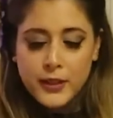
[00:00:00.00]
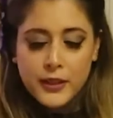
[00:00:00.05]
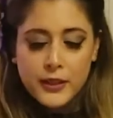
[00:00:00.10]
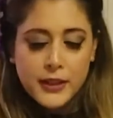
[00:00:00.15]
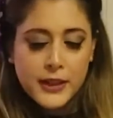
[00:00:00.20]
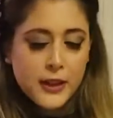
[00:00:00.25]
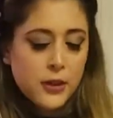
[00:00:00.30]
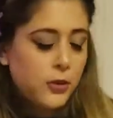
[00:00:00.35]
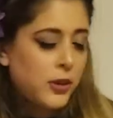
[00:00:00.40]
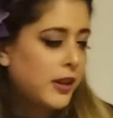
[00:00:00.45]

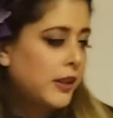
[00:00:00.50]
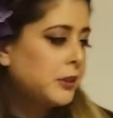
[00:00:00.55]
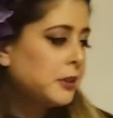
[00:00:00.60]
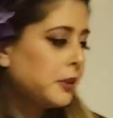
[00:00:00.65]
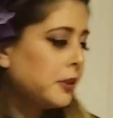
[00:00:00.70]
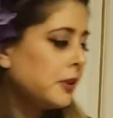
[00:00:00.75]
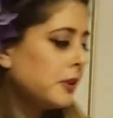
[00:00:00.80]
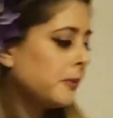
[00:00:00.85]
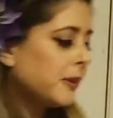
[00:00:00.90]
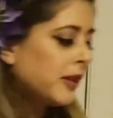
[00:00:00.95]
Now, I
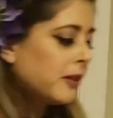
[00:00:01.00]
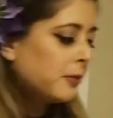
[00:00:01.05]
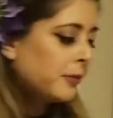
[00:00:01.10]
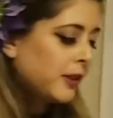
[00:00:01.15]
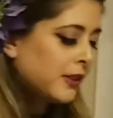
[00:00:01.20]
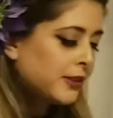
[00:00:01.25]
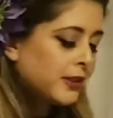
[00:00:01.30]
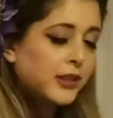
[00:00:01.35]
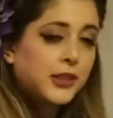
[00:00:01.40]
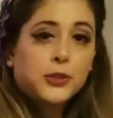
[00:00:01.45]
learned about a
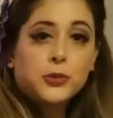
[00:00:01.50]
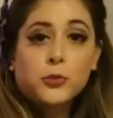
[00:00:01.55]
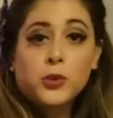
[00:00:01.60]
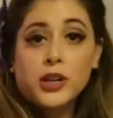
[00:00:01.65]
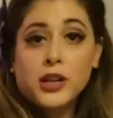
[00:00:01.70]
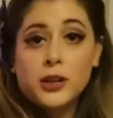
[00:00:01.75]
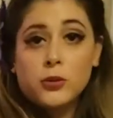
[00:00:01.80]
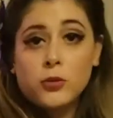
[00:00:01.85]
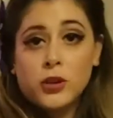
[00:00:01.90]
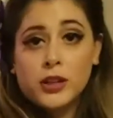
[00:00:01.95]
bee's knees when
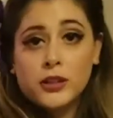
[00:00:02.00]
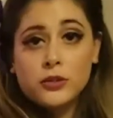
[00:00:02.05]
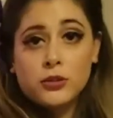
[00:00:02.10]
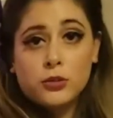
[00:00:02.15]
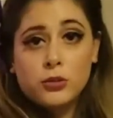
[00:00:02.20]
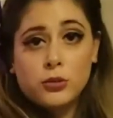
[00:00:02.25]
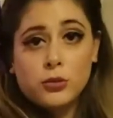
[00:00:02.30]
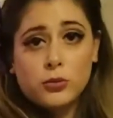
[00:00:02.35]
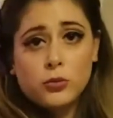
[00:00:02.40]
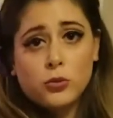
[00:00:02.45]
I went
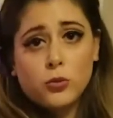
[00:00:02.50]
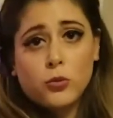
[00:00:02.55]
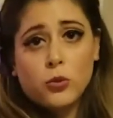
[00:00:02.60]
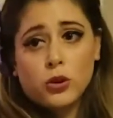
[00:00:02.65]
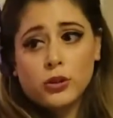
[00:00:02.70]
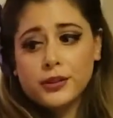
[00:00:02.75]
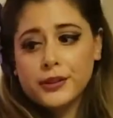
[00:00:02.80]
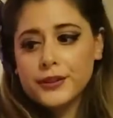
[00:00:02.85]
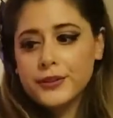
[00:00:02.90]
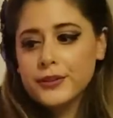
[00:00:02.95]
to New
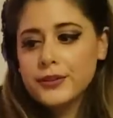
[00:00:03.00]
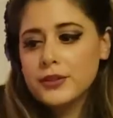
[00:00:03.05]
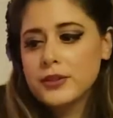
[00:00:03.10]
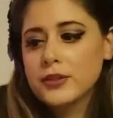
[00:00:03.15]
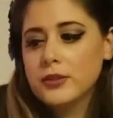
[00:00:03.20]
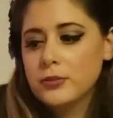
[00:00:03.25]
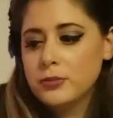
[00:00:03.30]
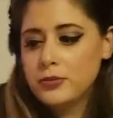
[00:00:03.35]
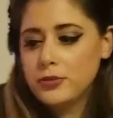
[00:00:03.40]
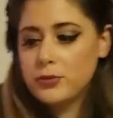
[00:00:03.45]
Orleans,
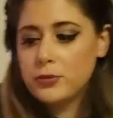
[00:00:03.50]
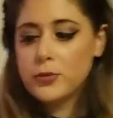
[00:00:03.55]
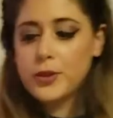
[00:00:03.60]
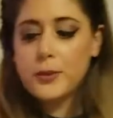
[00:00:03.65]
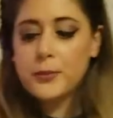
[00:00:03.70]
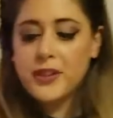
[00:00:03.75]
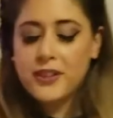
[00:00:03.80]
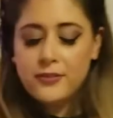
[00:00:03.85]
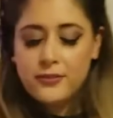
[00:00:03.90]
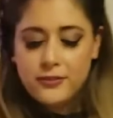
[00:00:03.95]
which is one
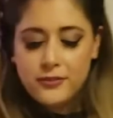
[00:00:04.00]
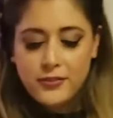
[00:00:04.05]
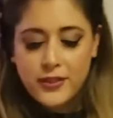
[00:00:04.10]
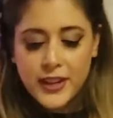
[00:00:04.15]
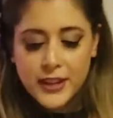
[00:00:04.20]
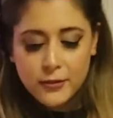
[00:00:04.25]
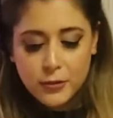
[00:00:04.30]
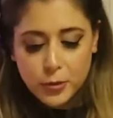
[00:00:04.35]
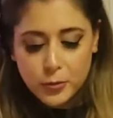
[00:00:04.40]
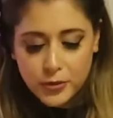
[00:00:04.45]
of my
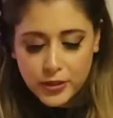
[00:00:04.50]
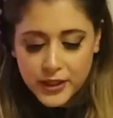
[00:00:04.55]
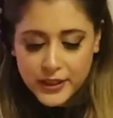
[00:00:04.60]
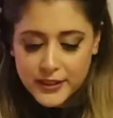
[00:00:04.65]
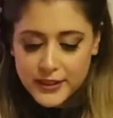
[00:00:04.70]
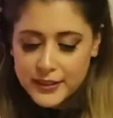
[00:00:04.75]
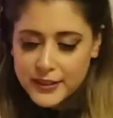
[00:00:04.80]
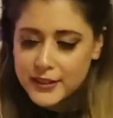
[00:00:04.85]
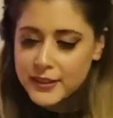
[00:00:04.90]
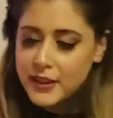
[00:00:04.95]
favorite
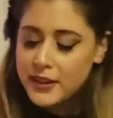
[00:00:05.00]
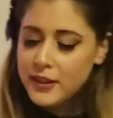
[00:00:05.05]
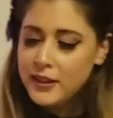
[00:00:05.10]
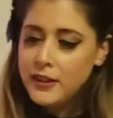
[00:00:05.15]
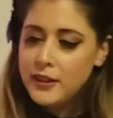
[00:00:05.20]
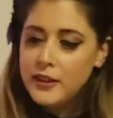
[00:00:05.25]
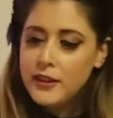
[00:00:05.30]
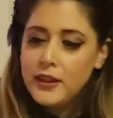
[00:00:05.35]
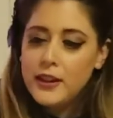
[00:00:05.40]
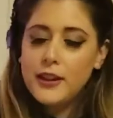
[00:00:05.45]
places.
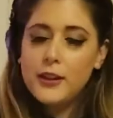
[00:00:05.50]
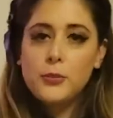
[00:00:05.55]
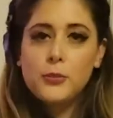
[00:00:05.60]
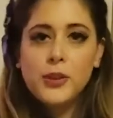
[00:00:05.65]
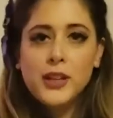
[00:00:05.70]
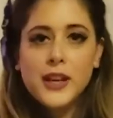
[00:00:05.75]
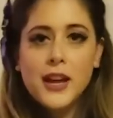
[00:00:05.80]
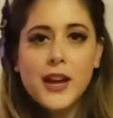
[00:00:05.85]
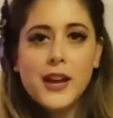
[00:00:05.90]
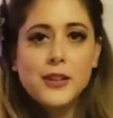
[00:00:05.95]
And
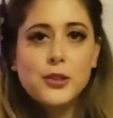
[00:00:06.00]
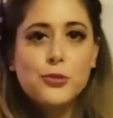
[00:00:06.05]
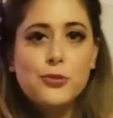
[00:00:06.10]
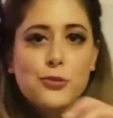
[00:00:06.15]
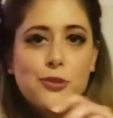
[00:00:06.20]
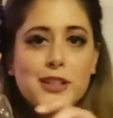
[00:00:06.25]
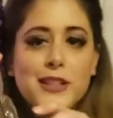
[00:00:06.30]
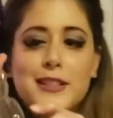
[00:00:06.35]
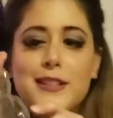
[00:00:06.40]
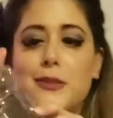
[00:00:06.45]
we got
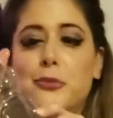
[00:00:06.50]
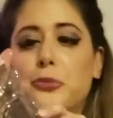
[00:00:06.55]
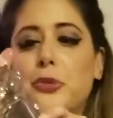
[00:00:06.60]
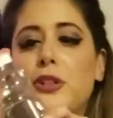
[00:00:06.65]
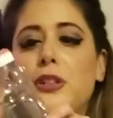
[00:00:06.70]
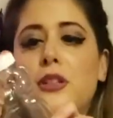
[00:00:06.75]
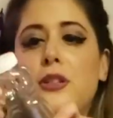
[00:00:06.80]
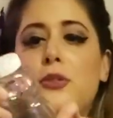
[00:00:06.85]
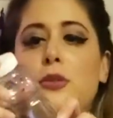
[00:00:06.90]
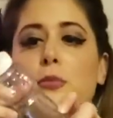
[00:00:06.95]
drinks at one
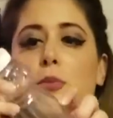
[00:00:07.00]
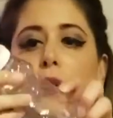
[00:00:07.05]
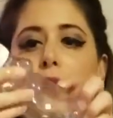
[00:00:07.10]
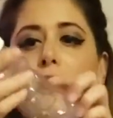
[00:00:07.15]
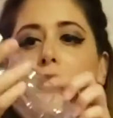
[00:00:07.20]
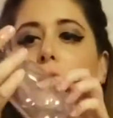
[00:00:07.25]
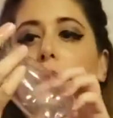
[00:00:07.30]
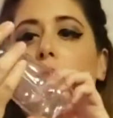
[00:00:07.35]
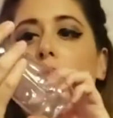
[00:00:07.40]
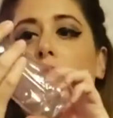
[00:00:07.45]
of these
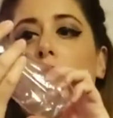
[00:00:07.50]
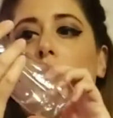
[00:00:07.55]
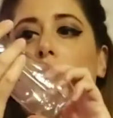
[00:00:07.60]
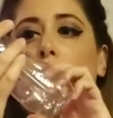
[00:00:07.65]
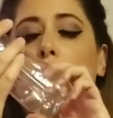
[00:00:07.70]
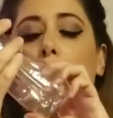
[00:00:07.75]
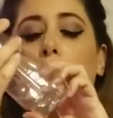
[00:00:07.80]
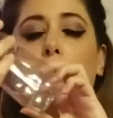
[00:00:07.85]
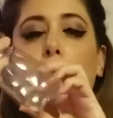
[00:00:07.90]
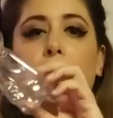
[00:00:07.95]
bars, I wish I
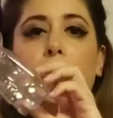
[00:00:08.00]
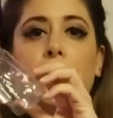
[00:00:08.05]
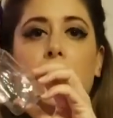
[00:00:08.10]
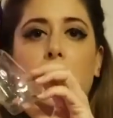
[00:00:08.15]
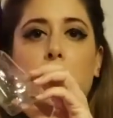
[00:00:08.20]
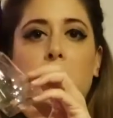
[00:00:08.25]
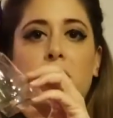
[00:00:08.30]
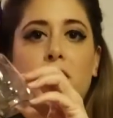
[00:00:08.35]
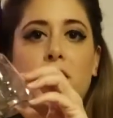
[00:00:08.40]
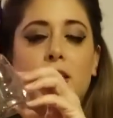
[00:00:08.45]
remember the
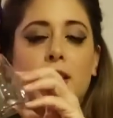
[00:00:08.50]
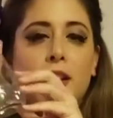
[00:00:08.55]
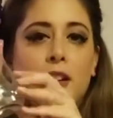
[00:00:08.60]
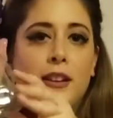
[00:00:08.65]
name of it.